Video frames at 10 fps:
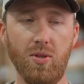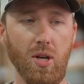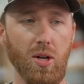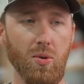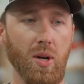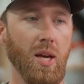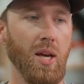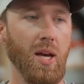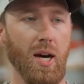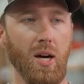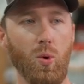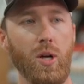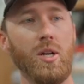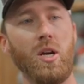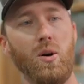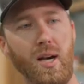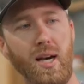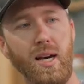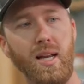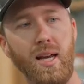So we're going to go
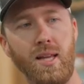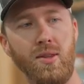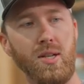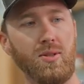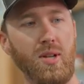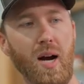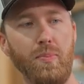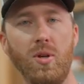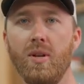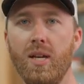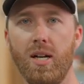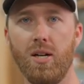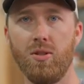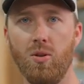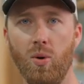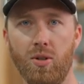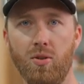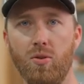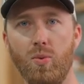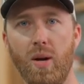ahead, and this top unit here is going
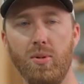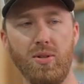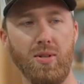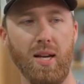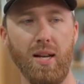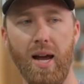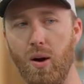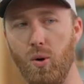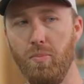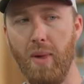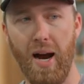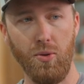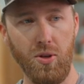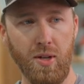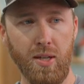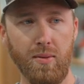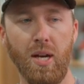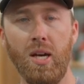to represent our bow unit.